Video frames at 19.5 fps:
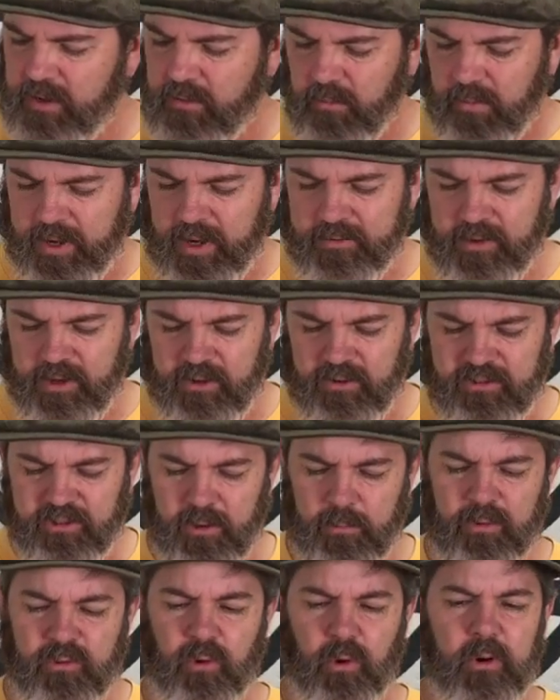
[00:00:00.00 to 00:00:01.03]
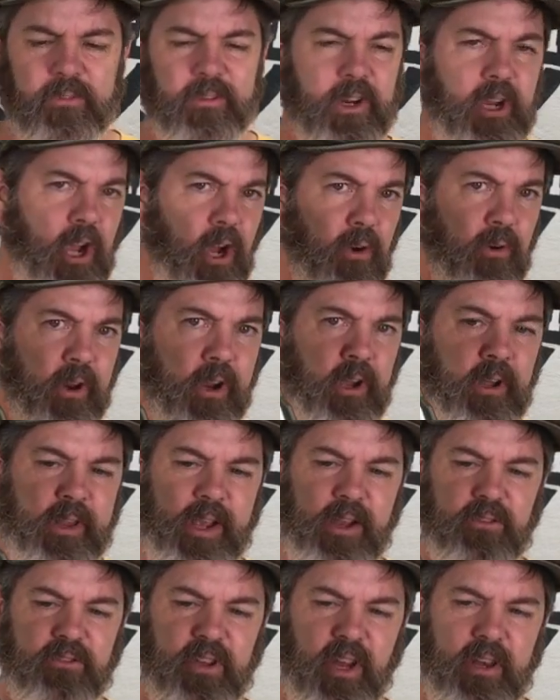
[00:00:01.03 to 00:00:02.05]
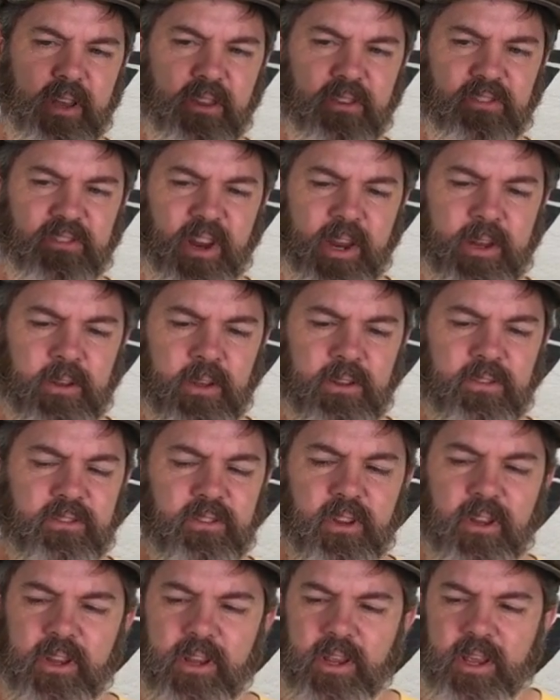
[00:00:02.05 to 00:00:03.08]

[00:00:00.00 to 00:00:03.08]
whenever there's some sort of a coating on the outside of the stainless,